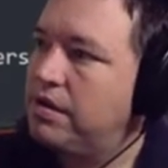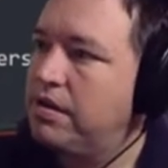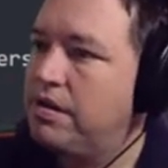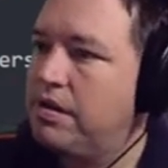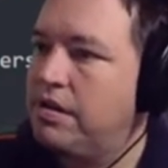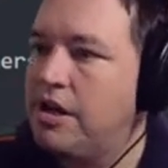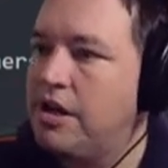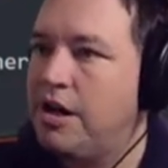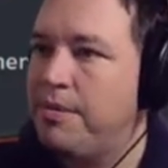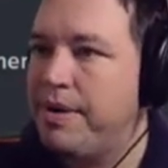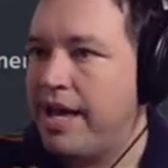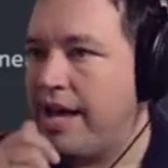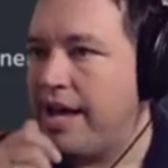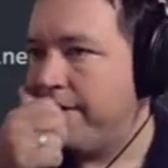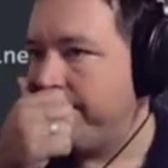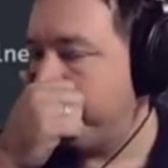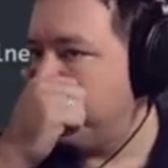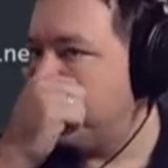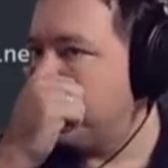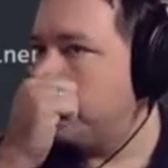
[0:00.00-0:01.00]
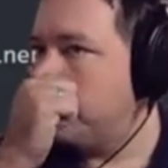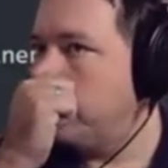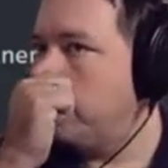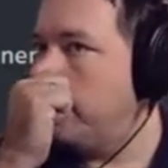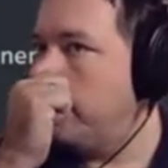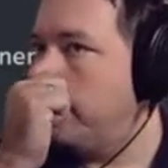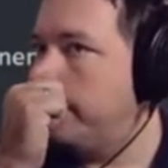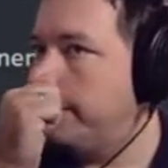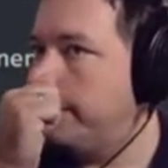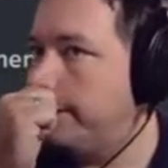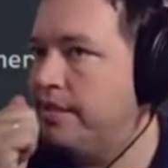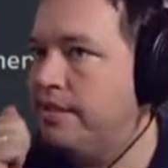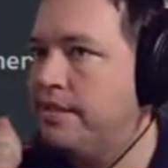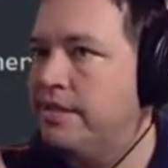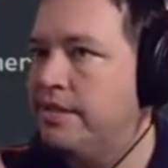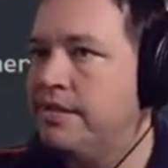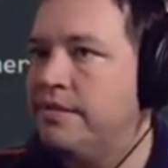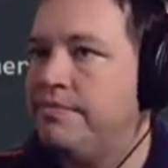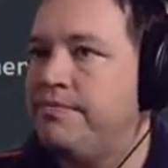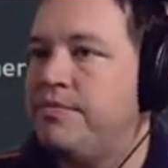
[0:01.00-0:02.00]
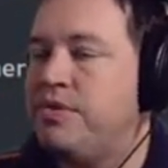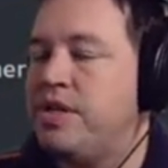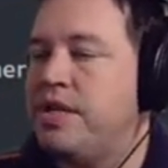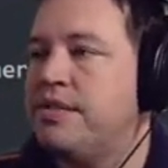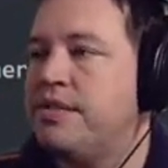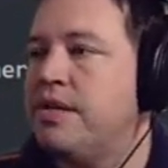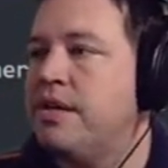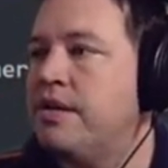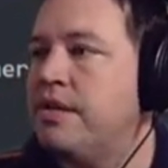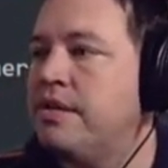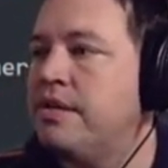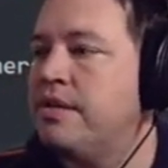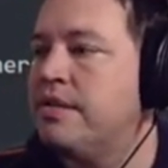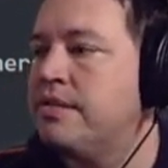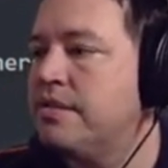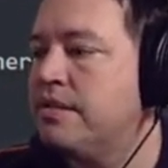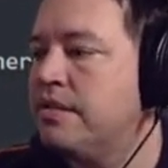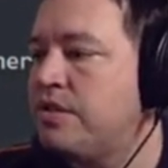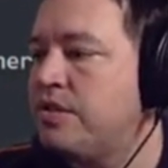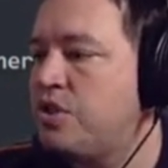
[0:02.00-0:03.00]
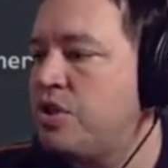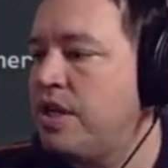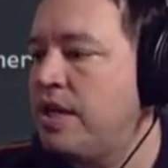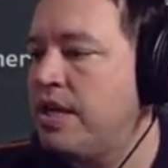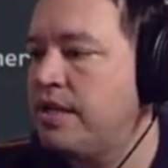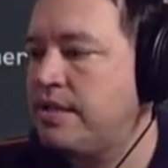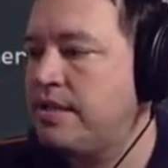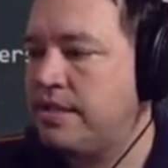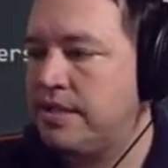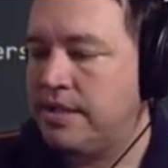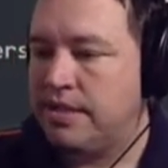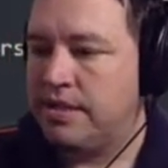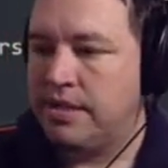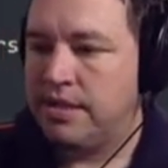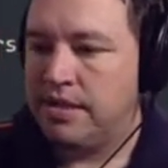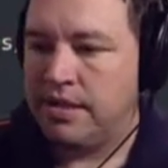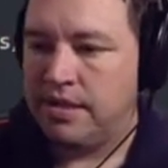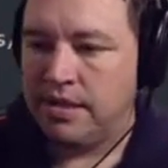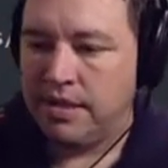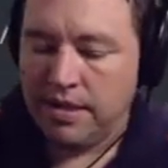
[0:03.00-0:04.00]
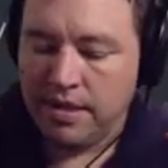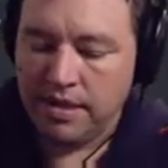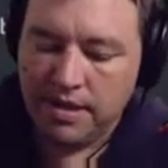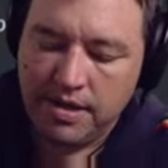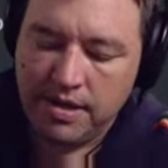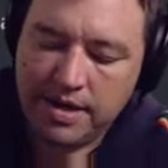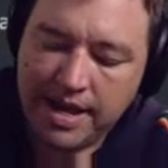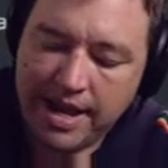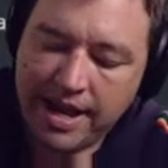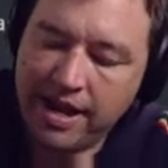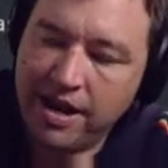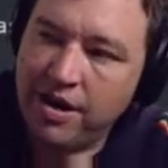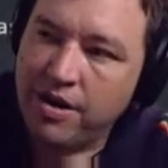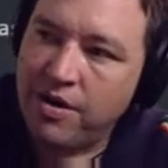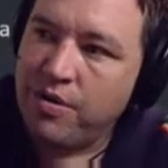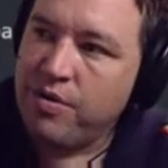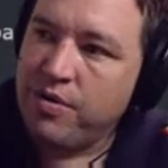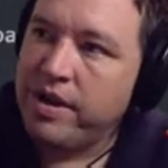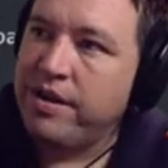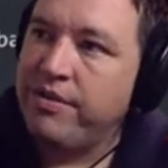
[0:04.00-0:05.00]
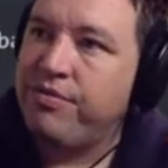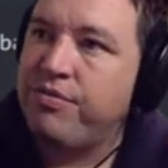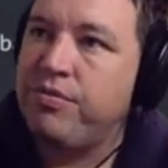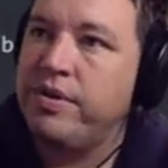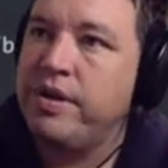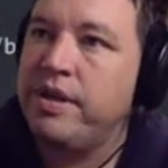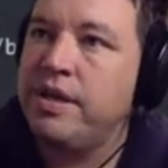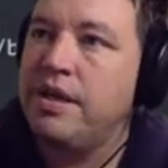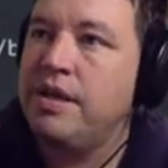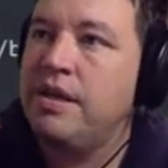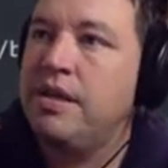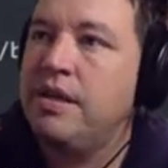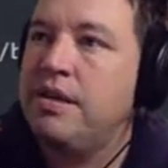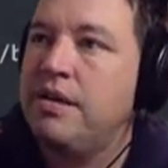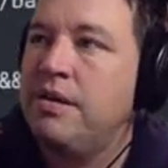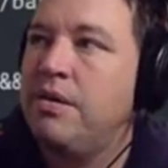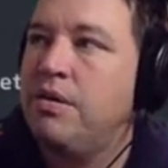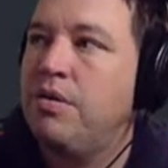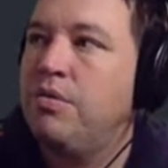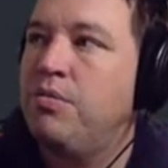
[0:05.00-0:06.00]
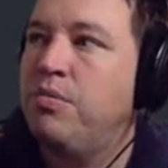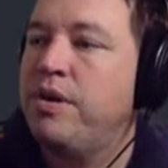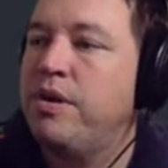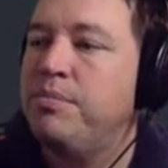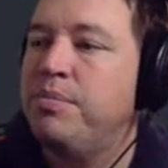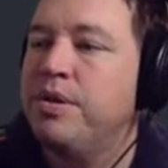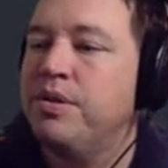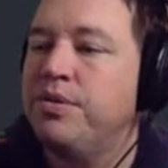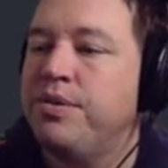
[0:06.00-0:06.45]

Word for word: comma after so that the JSON is legit. Now, if we rebuild